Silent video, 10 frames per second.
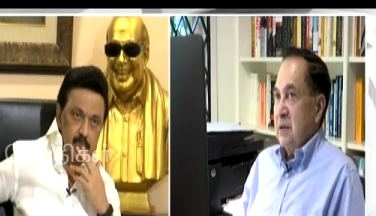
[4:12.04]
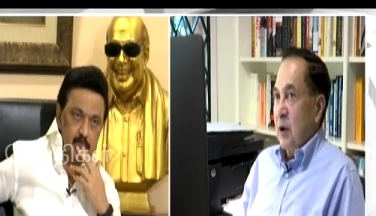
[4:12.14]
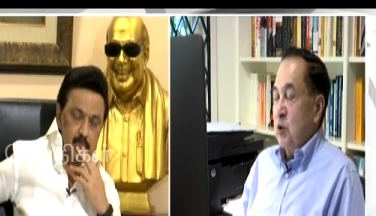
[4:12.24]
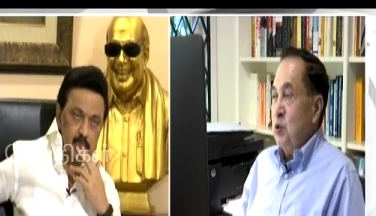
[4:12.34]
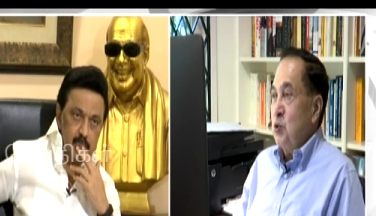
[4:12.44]

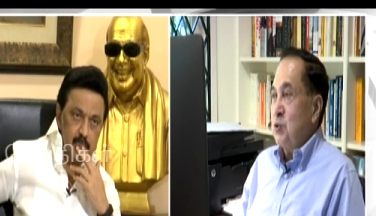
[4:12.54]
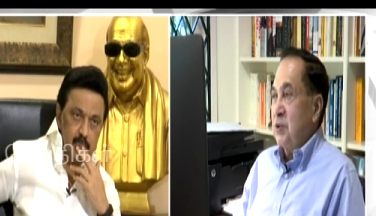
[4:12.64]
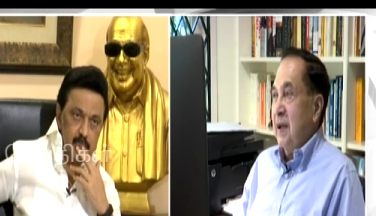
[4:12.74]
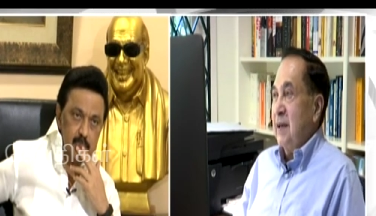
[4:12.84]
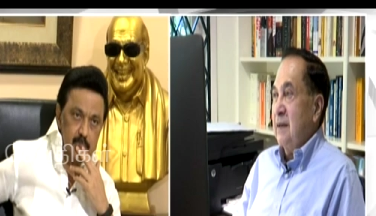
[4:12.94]
Speaker 1: How do you
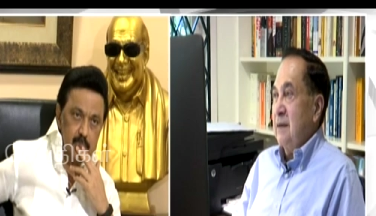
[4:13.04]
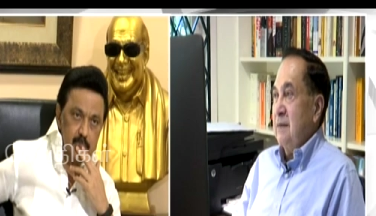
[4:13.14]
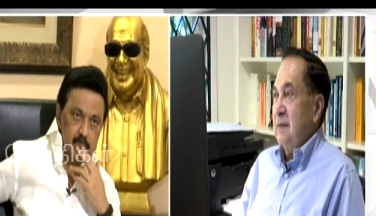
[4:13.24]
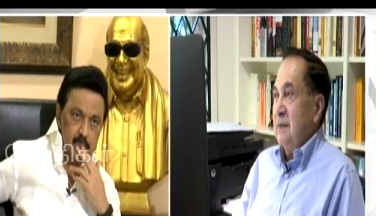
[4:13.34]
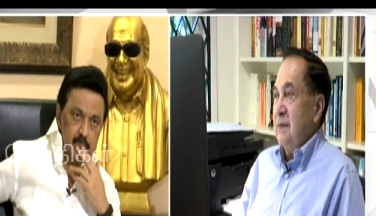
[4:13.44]
strike
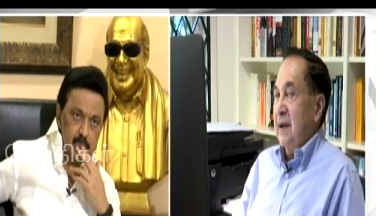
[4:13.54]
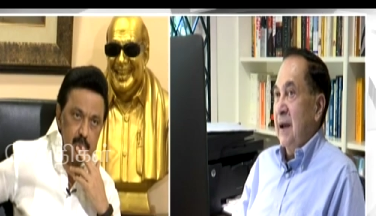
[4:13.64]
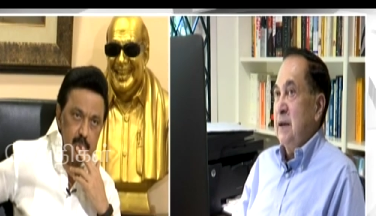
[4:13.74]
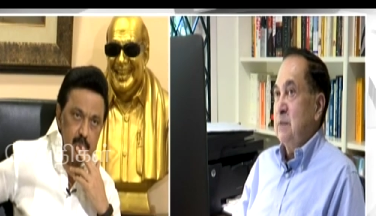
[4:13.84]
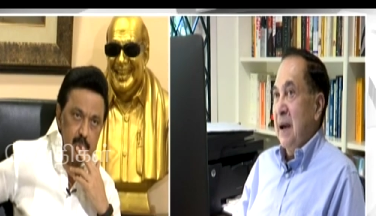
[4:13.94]
the
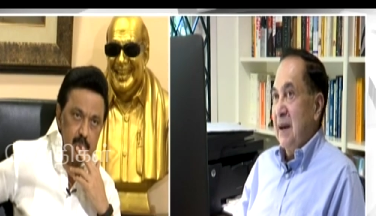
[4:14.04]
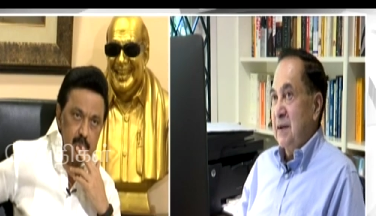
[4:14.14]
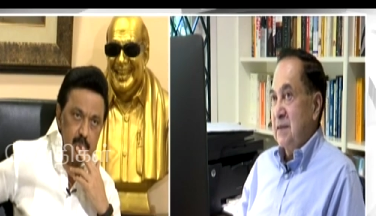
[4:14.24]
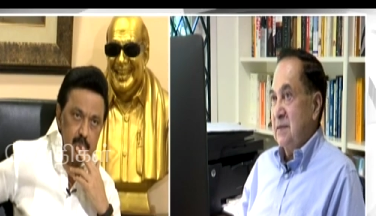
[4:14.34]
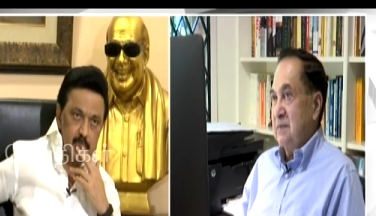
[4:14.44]
right
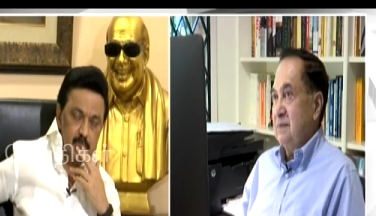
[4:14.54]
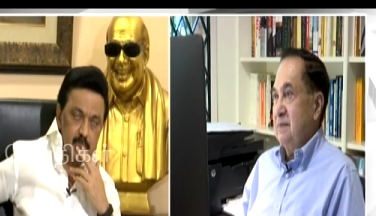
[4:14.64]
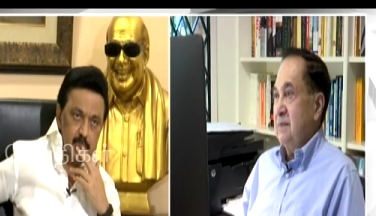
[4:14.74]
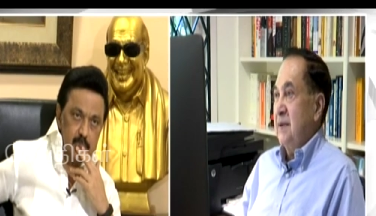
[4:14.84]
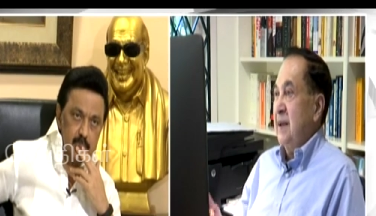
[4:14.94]
balance?
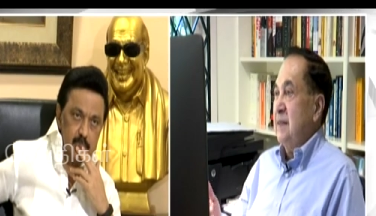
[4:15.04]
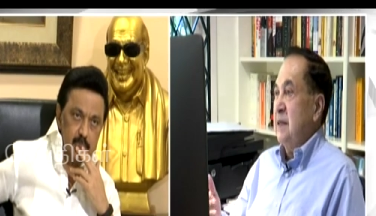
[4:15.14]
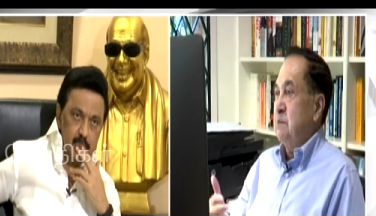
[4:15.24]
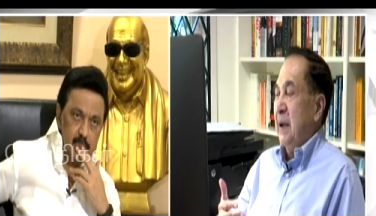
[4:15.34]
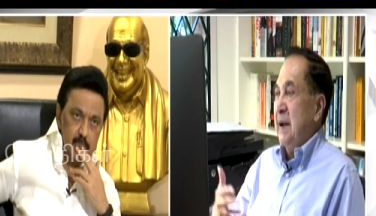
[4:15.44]
Take
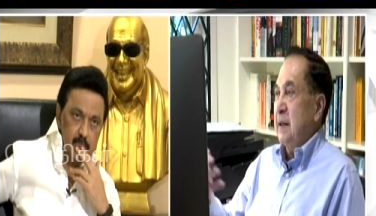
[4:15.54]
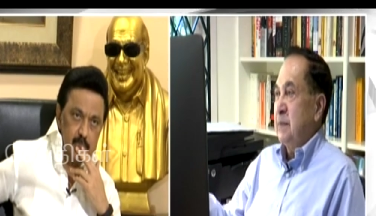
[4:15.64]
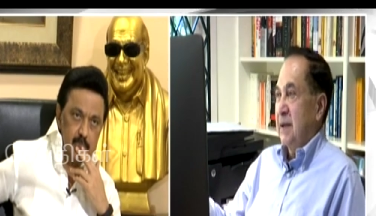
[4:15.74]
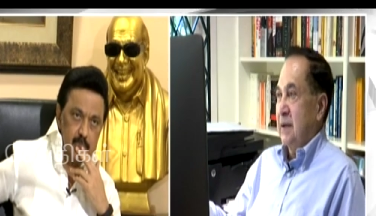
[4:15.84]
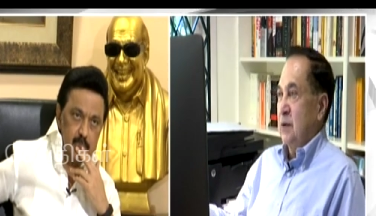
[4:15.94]
the pandemic,